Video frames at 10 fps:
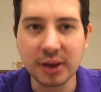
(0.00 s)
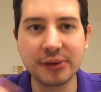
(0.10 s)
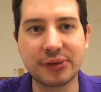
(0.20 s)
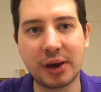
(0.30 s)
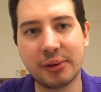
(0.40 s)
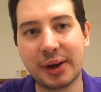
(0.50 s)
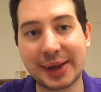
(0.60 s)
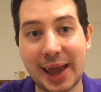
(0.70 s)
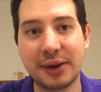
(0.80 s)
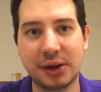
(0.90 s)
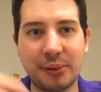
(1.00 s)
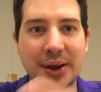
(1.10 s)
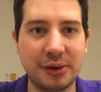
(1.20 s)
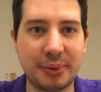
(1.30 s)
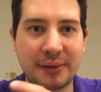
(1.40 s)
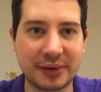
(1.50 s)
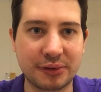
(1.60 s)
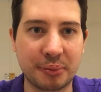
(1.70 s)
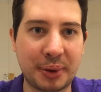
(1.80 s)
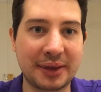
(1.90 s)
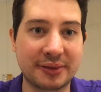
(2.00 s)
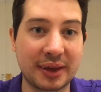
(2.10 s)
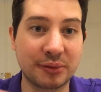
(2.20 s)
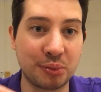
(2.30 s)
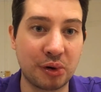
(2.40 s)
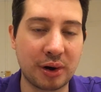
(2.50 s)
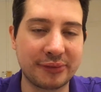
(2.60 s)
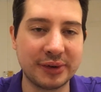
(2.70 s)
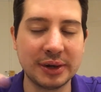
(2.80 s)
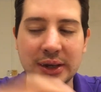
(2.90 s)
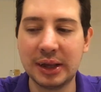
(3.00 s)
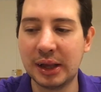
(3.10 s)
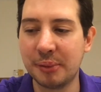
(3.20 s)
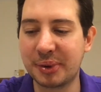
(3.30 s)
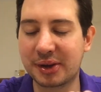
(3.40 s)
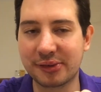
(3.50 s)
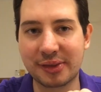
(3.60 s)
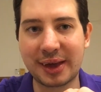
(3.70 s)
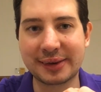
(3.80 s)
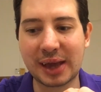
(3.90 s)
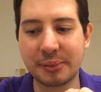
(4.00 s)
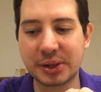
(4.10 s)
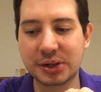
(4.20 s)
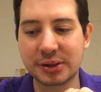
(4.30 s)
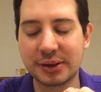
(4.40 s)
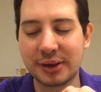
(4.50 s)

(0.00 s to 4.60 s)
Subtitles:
So again, you end up having to replace things more often because of that damage.